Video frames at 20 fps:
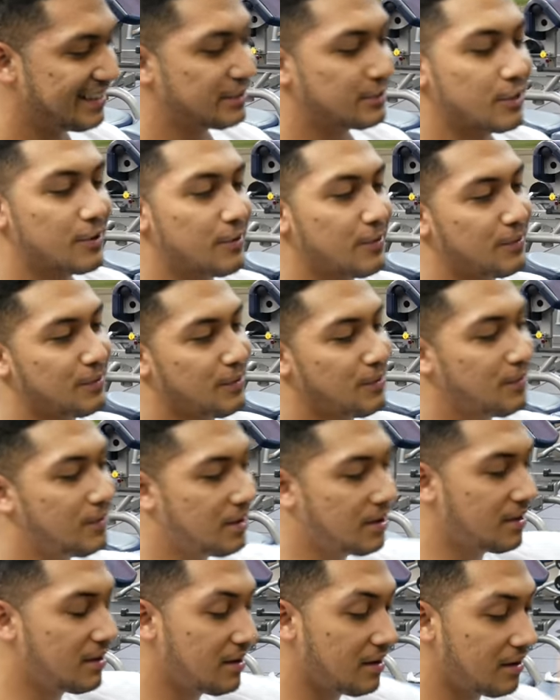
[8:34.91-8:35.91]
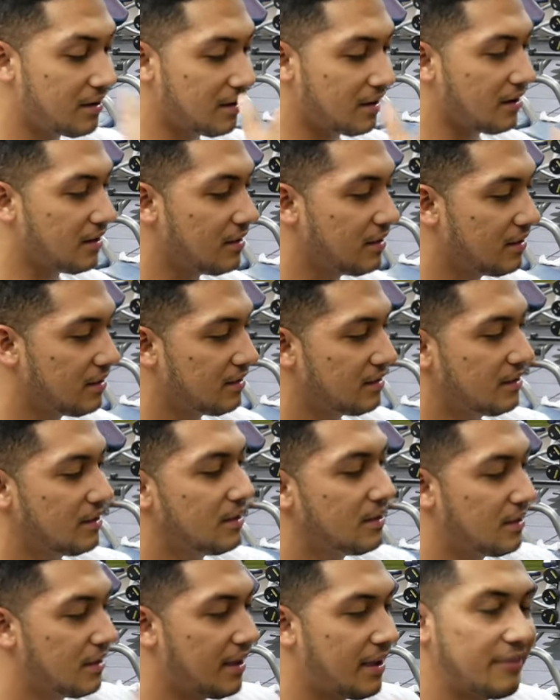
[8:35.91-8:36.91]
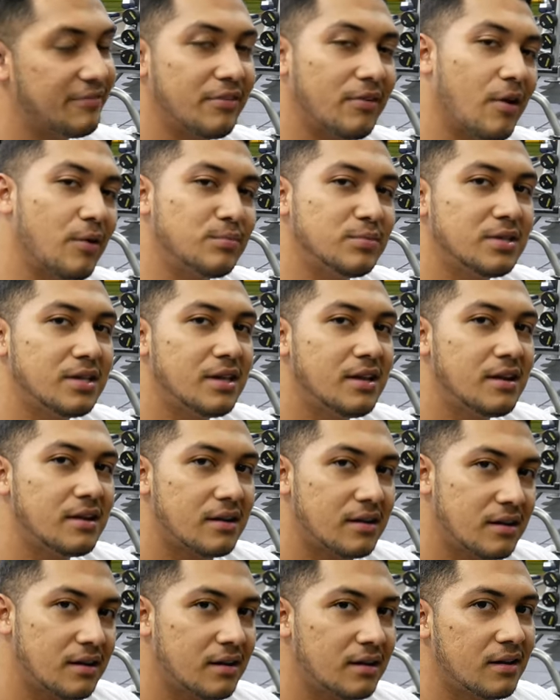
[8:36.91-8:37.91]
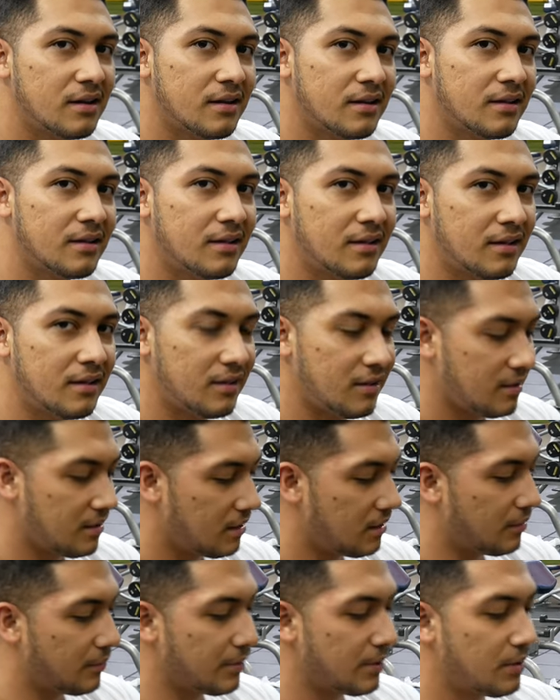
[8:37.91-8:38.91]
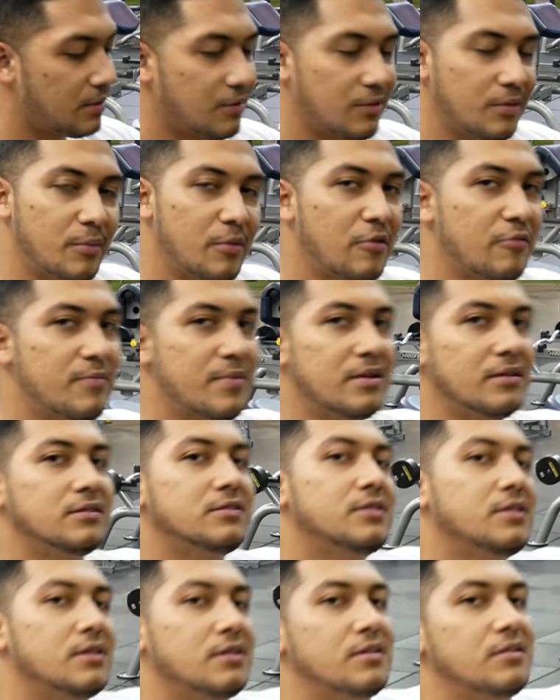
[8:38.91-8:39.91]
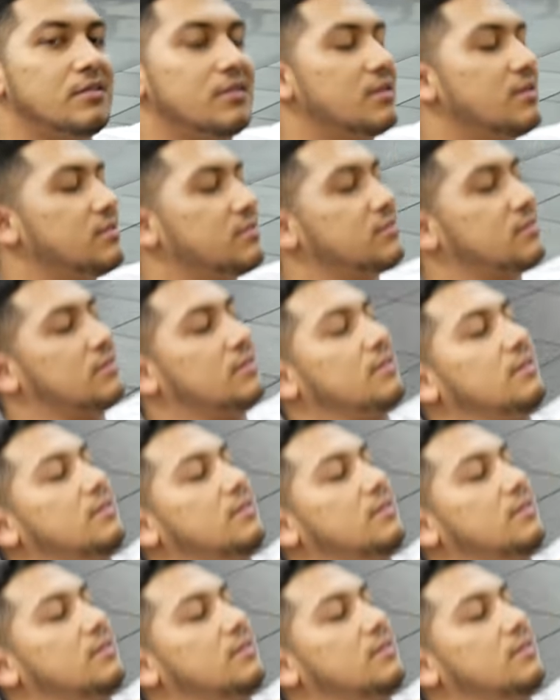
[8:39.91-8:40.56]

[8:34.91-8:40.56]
so you can have your arms here when you do the movement. So you can do this.